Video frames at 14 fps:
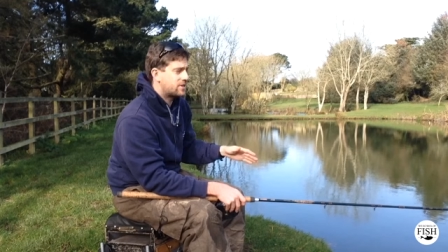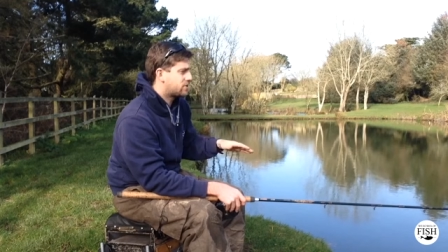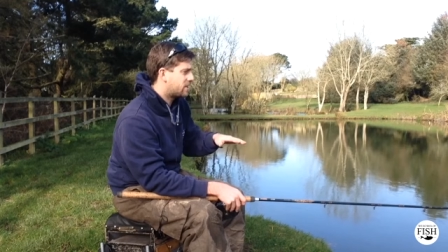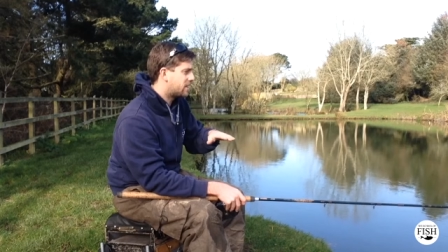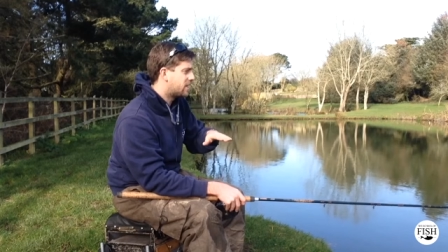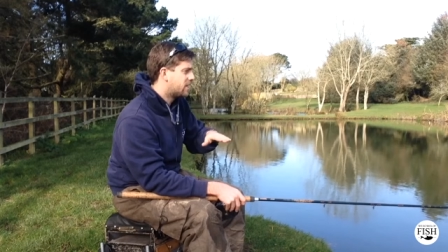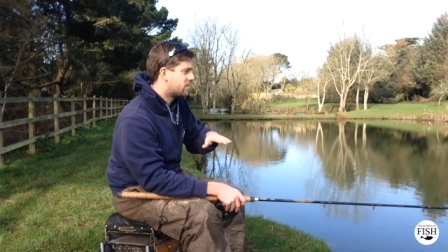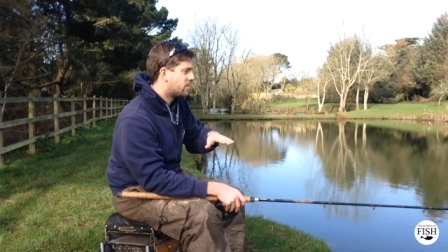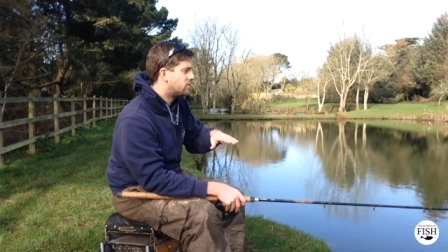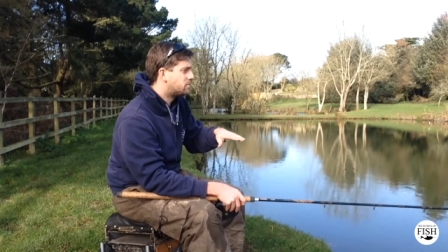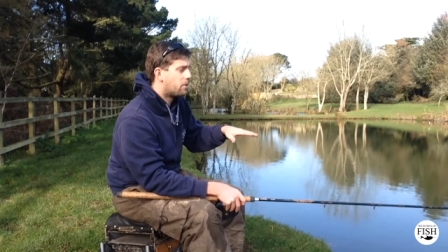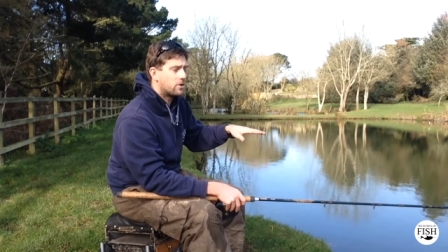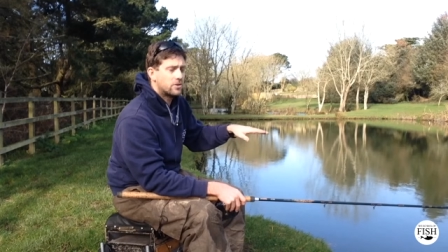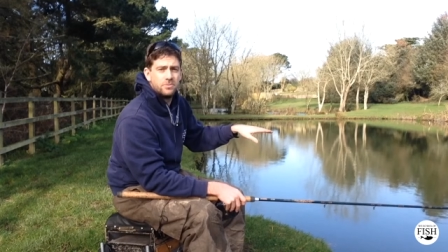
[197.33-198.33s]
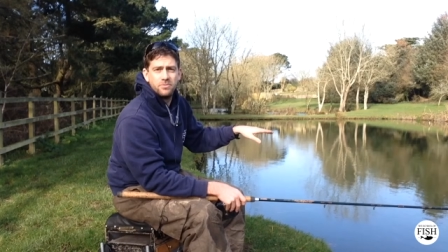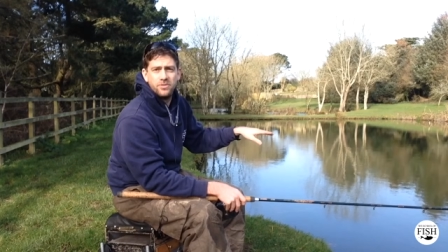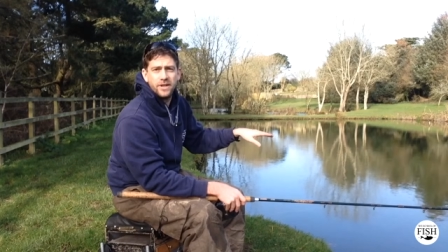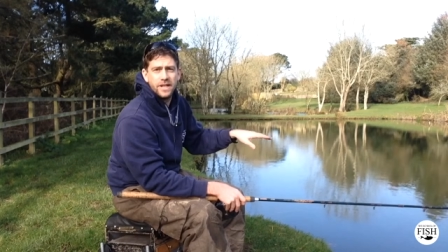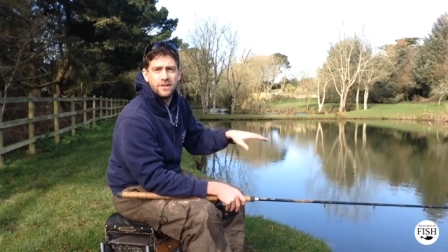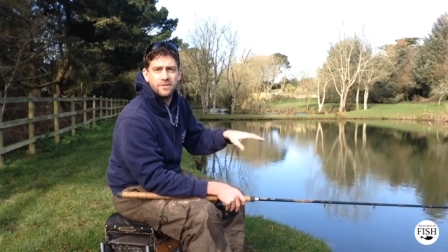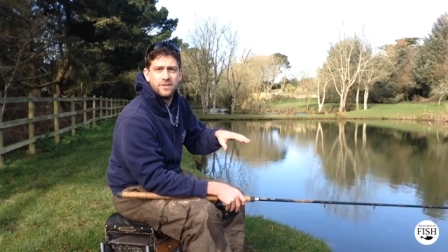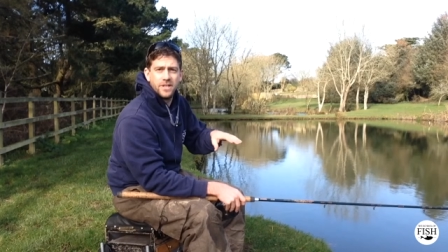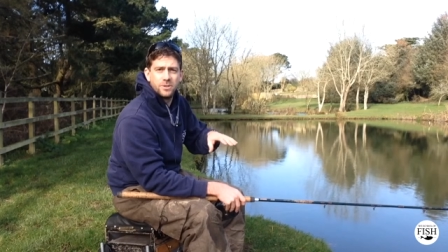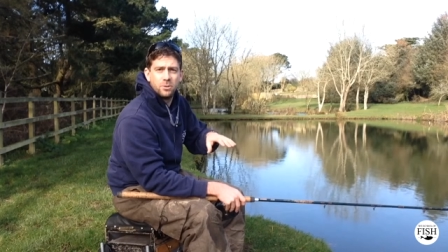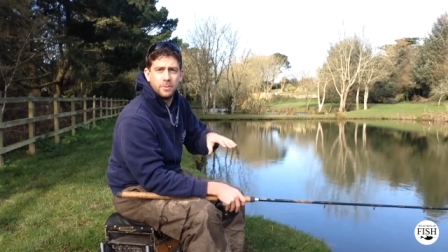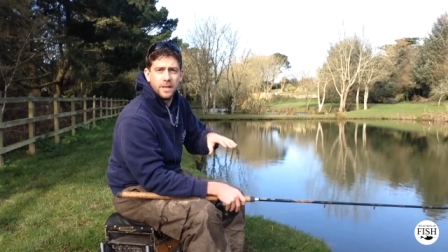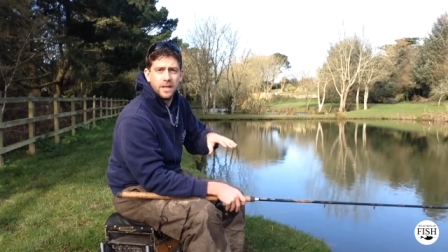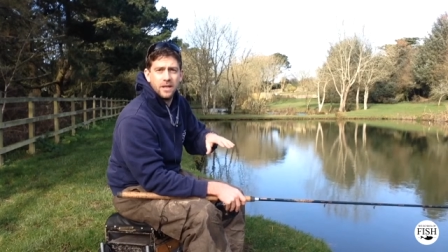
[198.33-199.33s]
and actually those bottom feeding
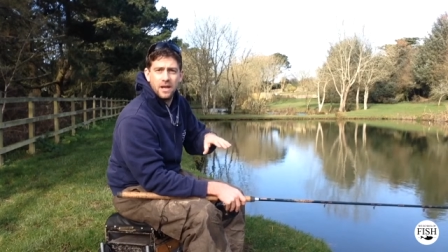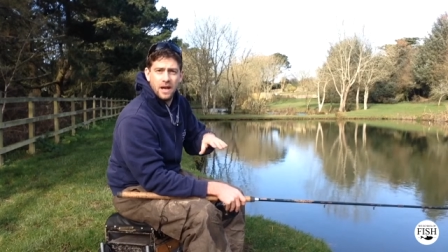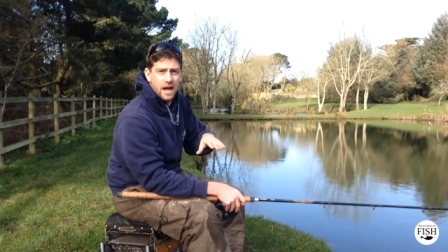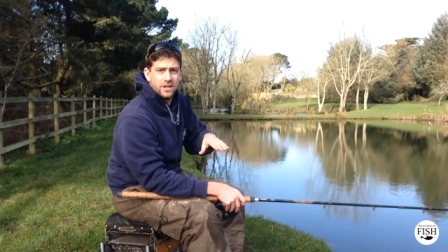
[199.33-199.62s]
fish would be